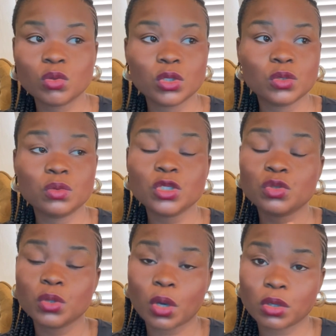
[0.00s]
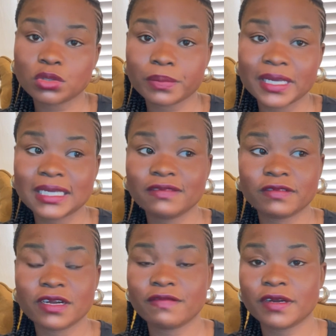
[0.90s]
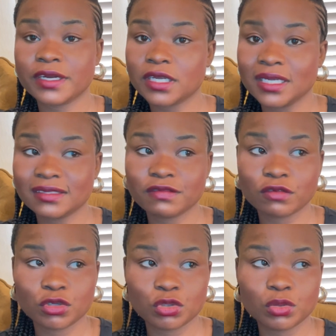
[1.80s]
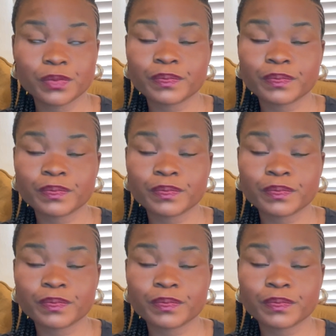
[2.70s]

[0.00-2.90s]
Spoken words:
which will also make it very, very easy for you,